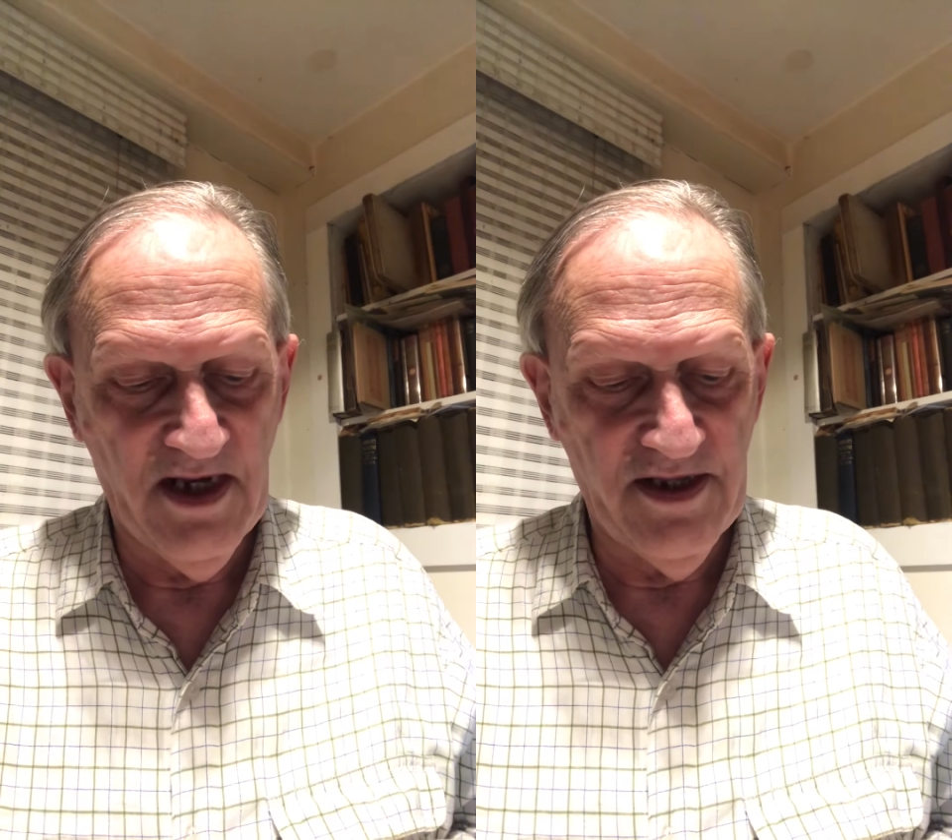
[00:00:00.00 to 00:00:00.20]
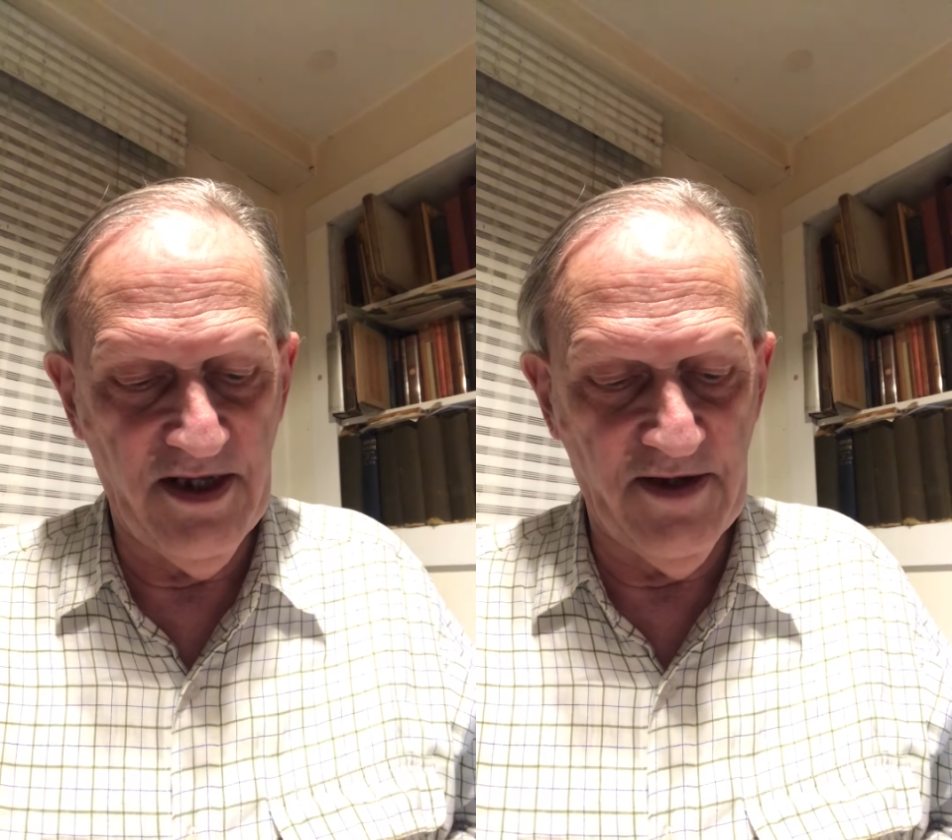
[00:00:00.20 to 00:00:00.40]

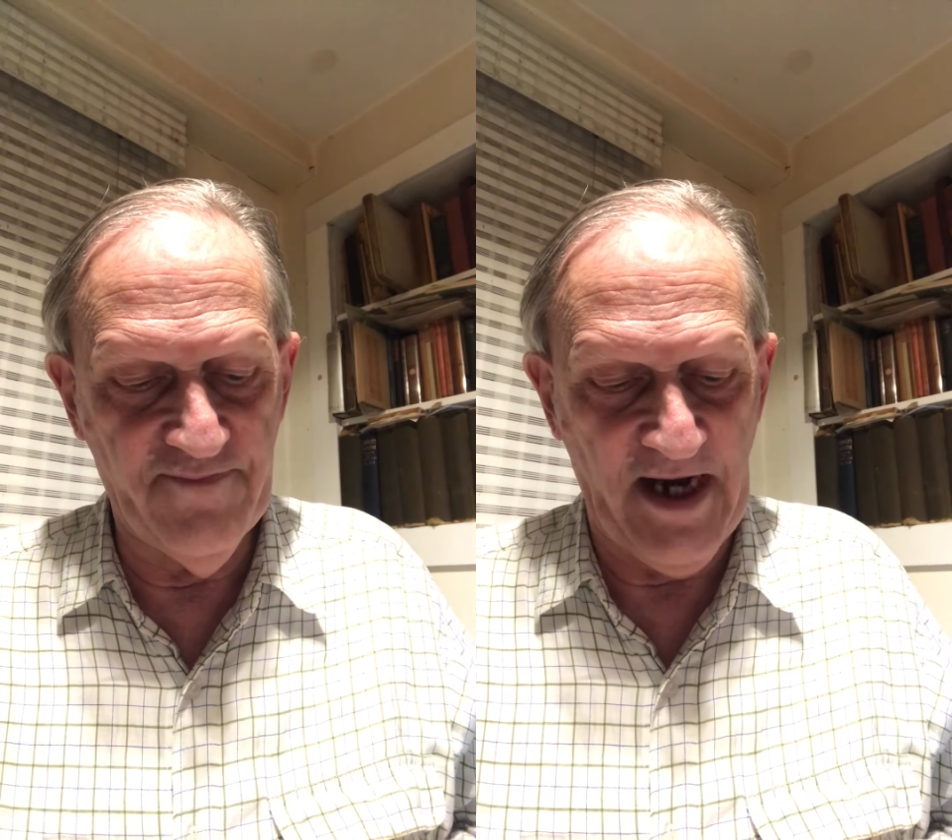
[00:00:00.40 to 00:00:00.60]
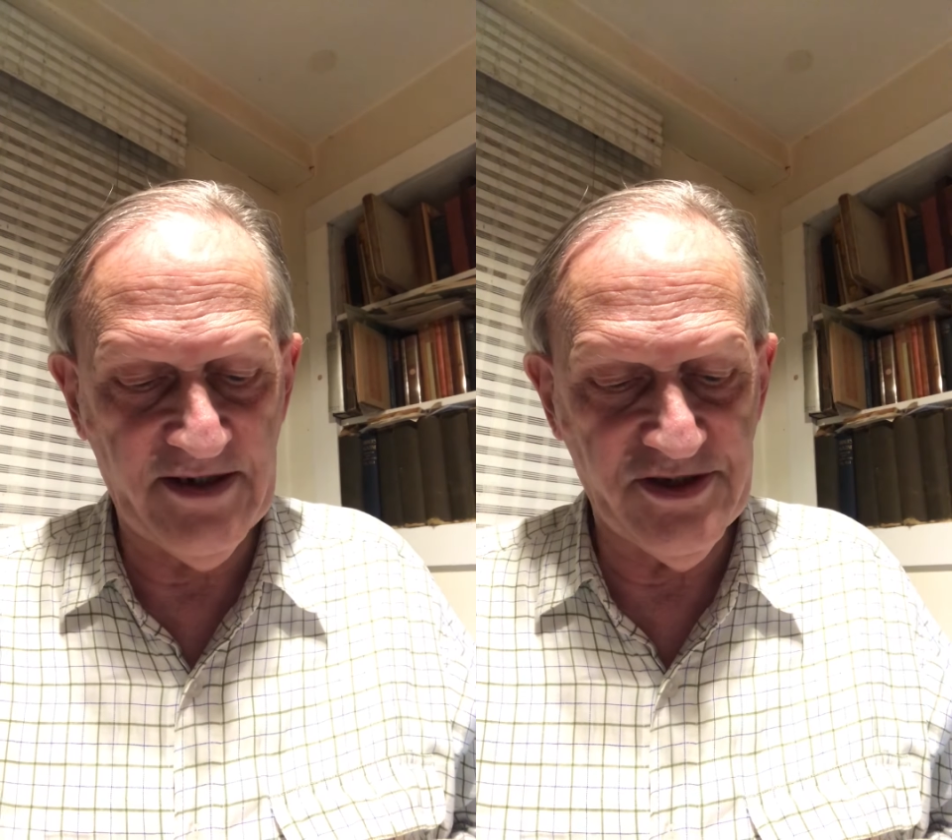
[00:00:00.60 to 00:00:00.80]
The
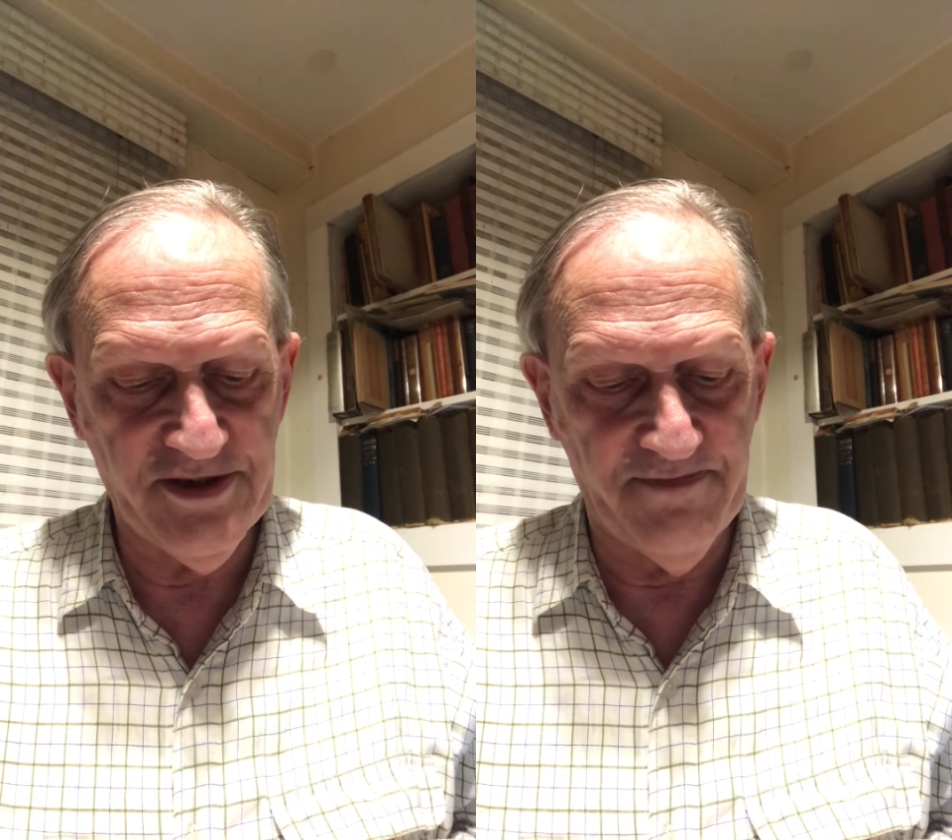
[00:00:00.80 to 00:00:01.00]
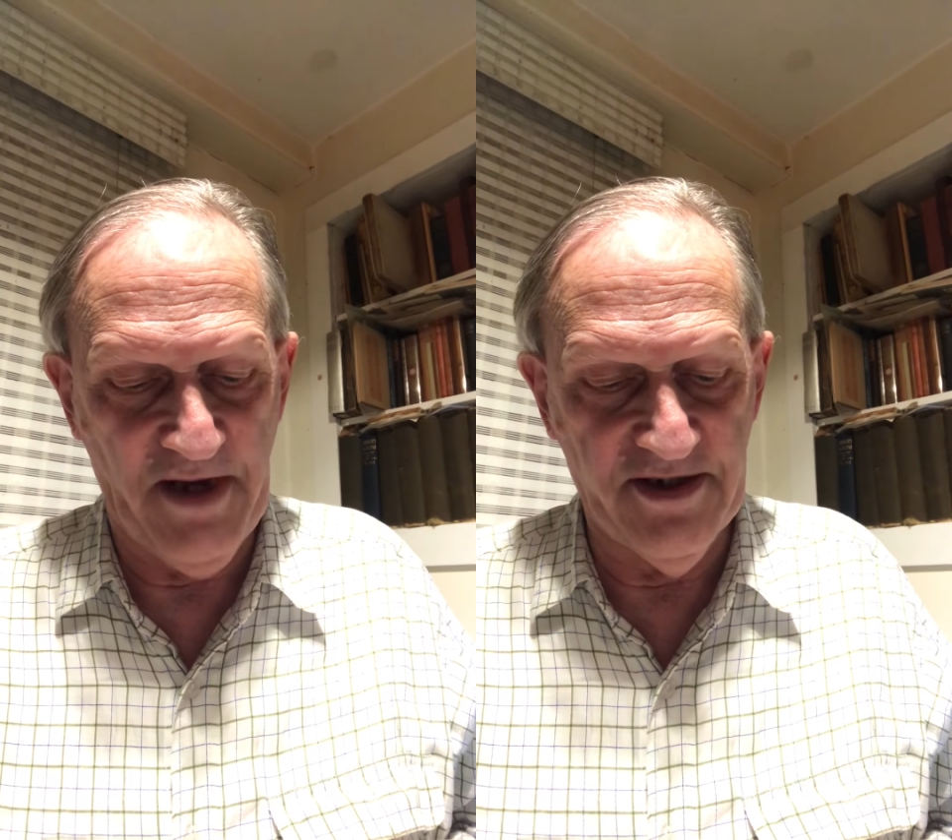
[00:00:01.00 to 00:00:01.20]
effects
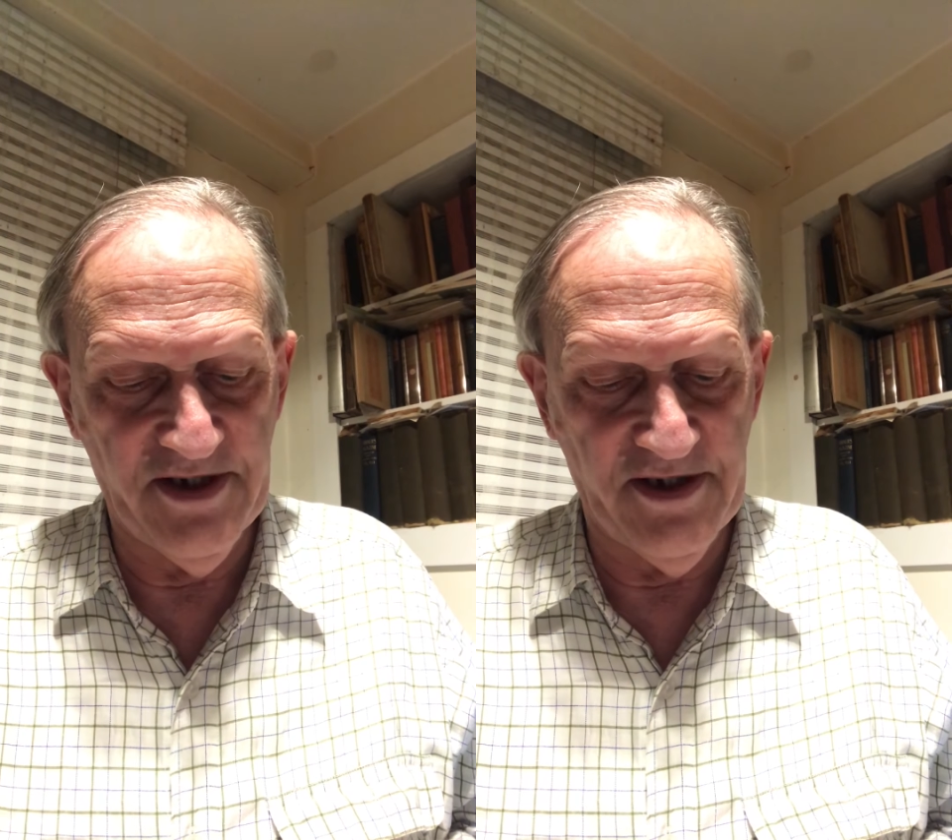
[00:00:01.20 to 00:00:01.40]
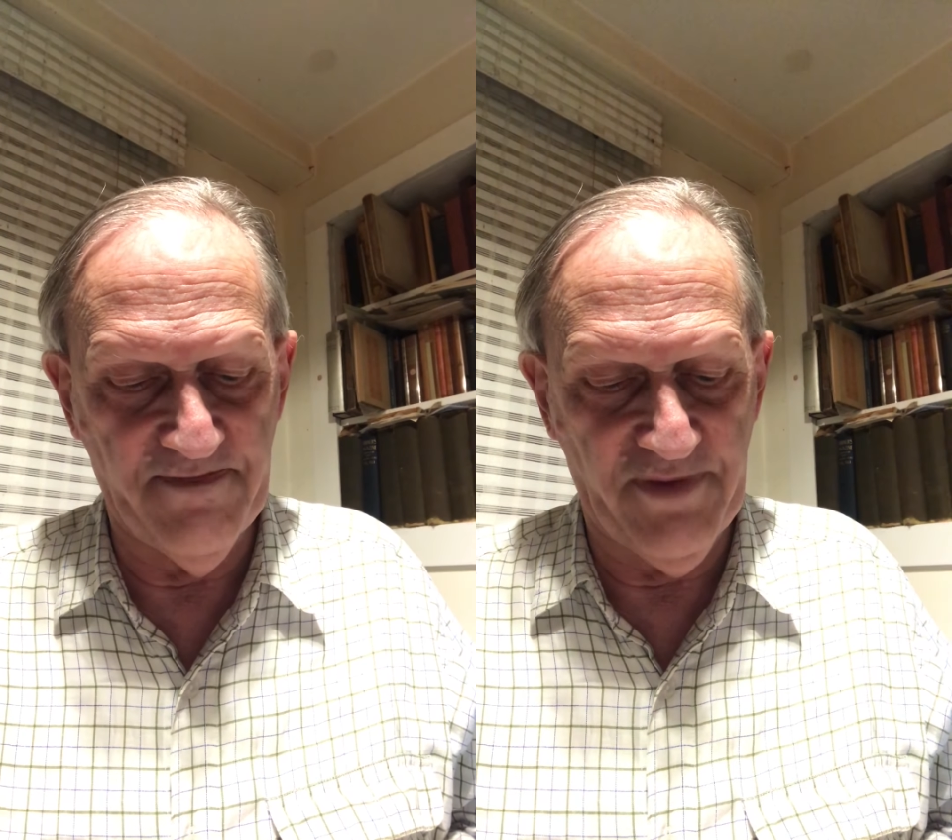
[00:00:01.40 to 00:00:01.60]

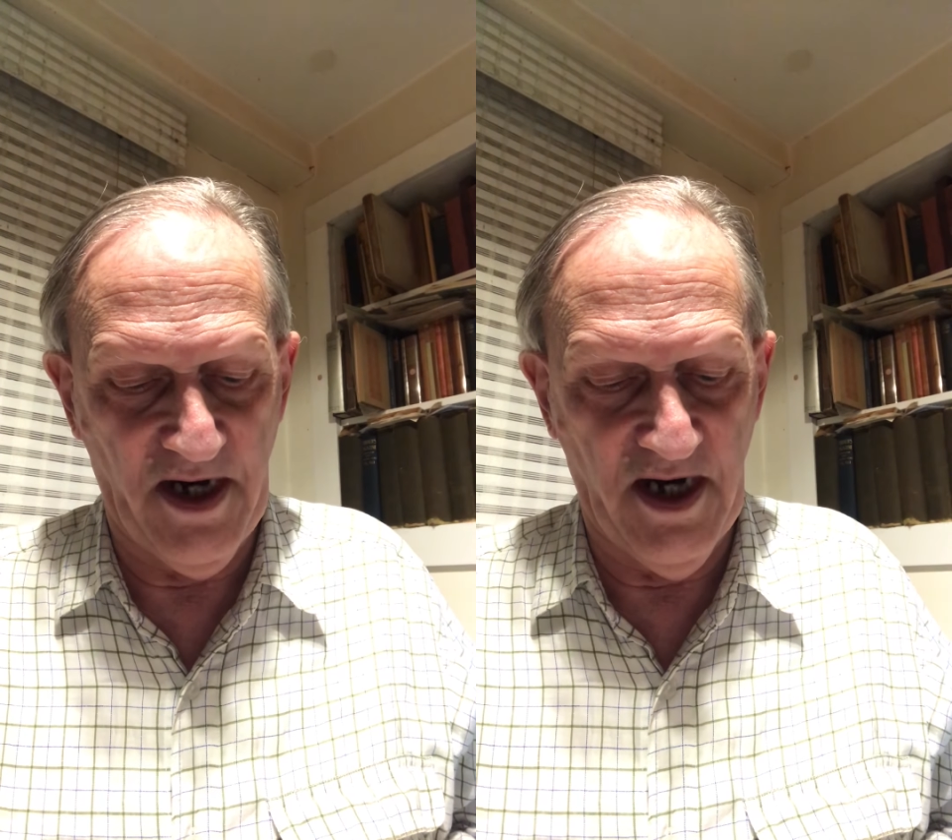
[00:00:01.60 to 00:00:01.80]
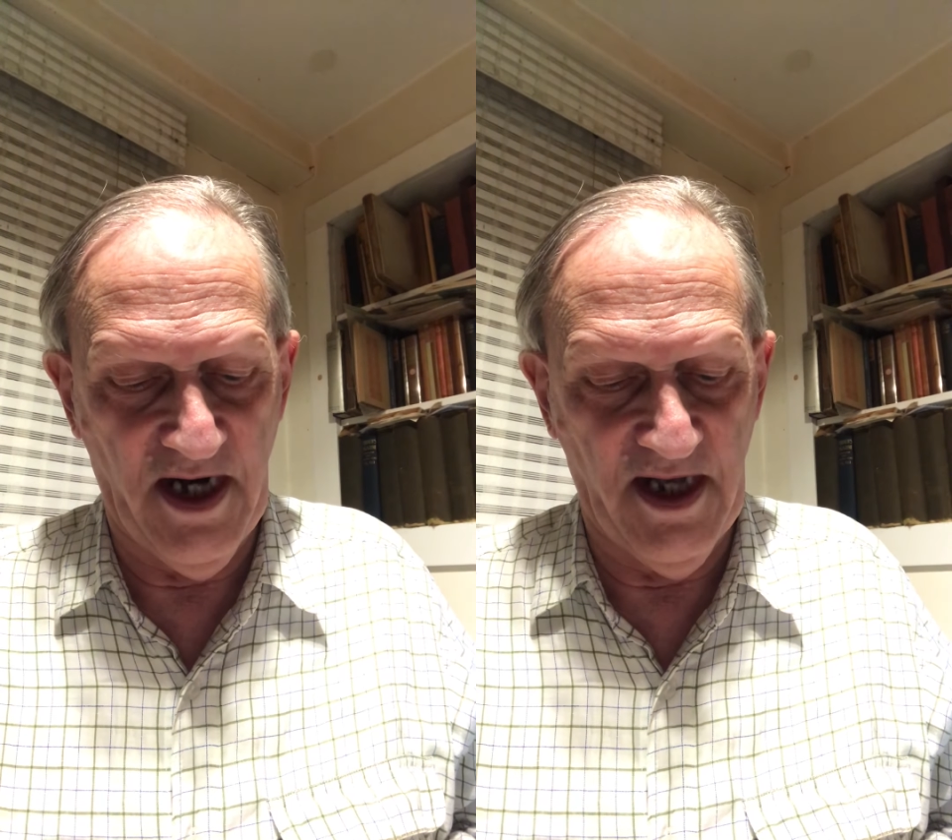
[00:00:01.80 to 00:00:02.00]
depended
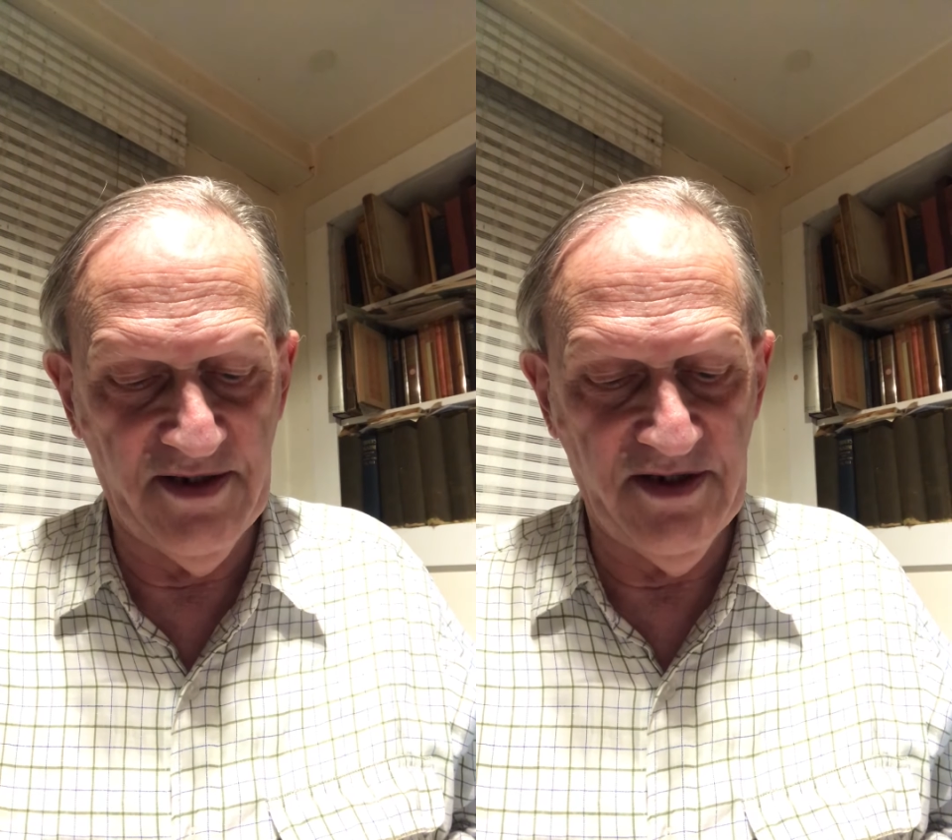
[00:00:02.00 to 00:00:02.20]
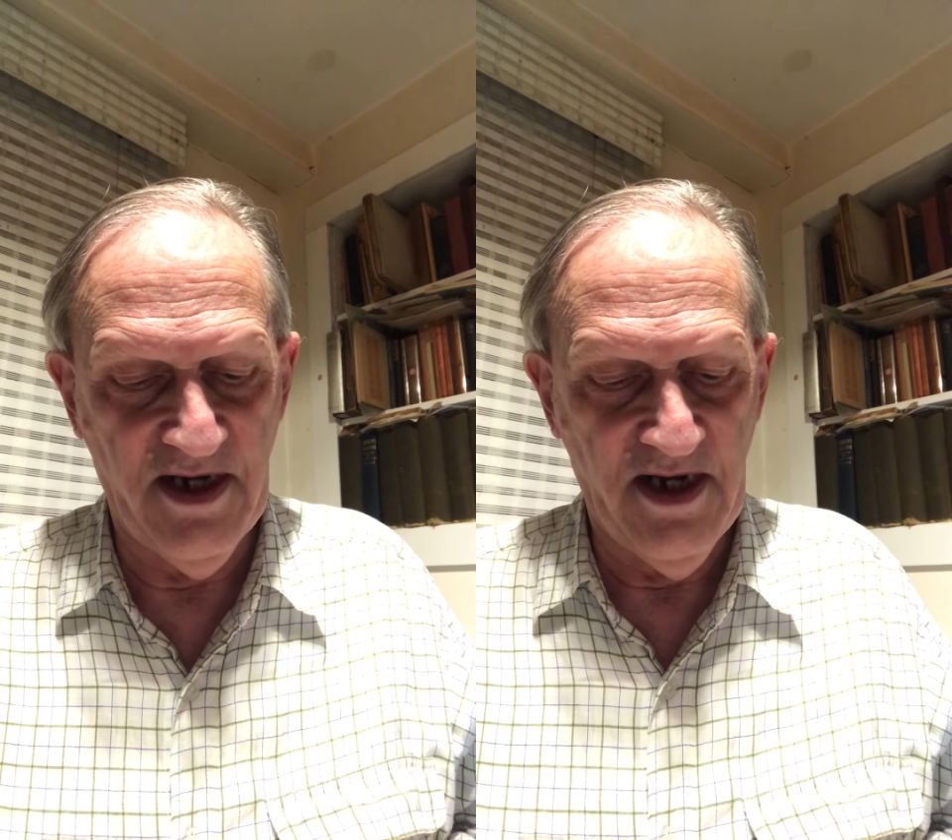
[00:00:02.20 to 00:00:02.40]
upon